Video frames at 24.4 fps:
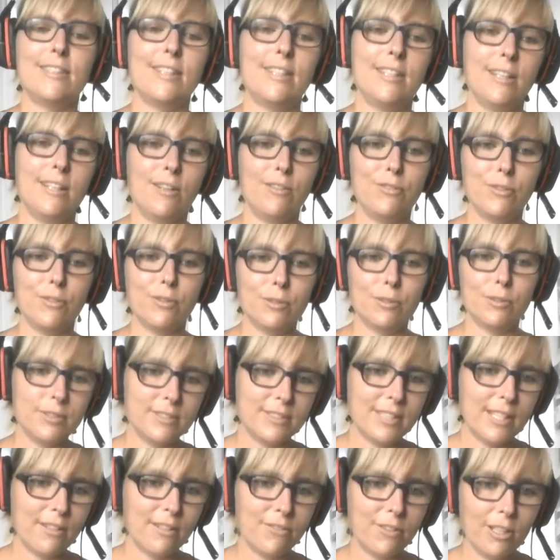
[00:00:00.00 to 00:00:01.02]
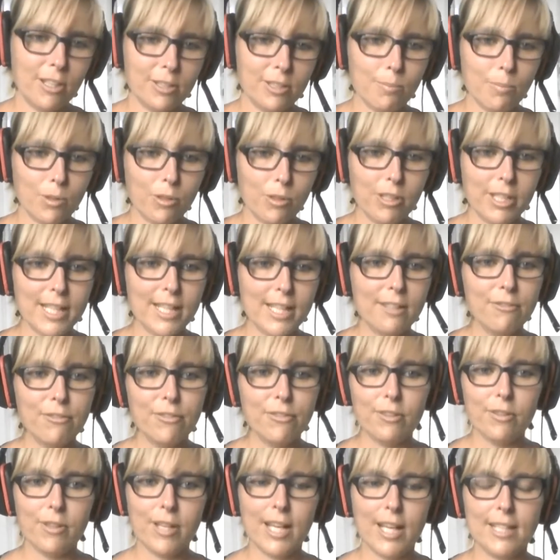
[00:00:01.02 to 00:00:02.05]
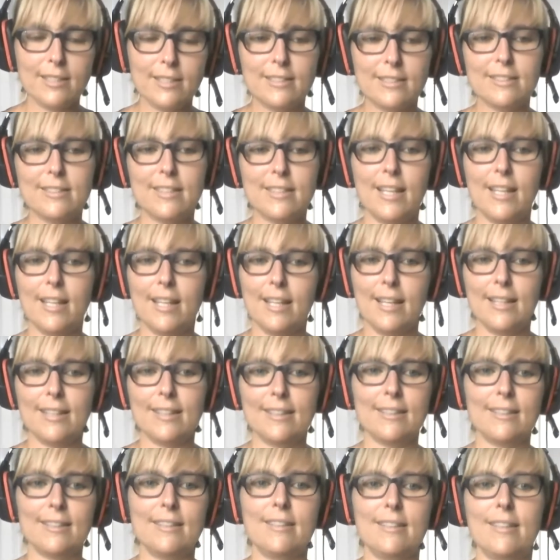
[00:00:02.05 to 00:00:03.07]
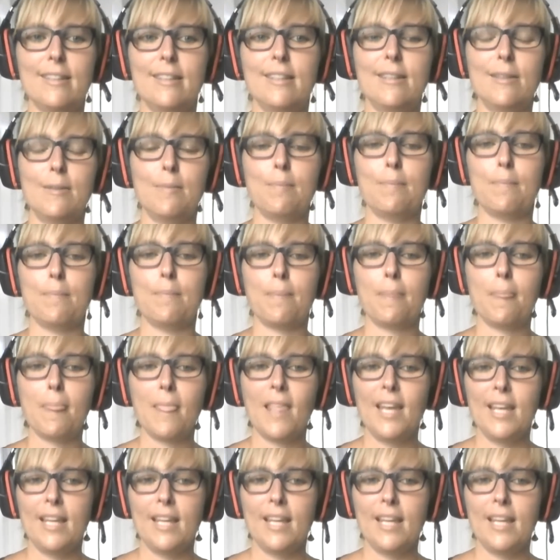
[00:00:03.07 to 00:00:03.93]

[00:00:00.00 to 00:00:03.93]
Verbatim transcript: uh, of course, have a lot more influence, and um,